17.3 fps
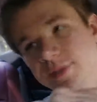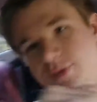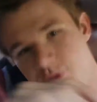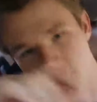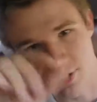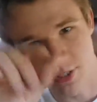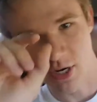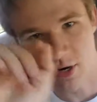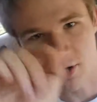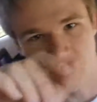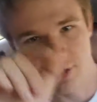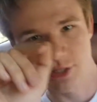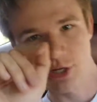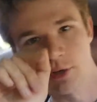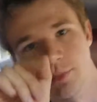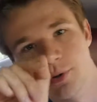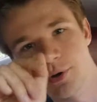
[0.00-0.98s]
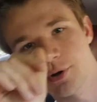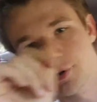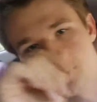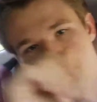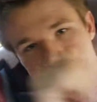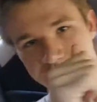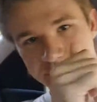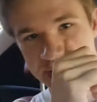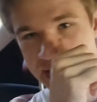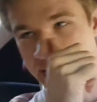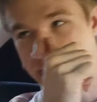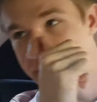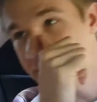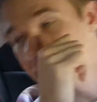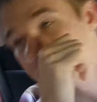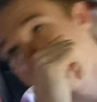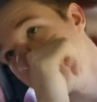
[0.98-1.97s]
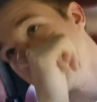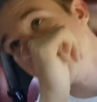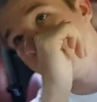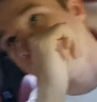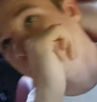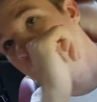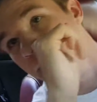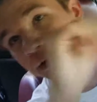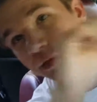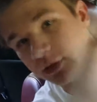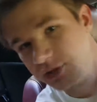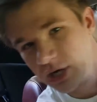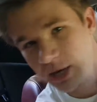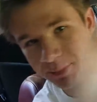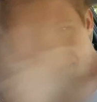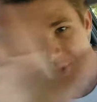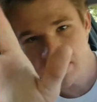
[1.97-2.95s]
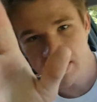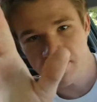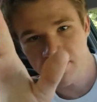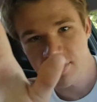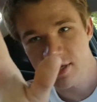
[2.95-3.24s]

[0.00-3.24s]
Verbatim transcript: So I was talking to this homeowner earlier today about how the job looks and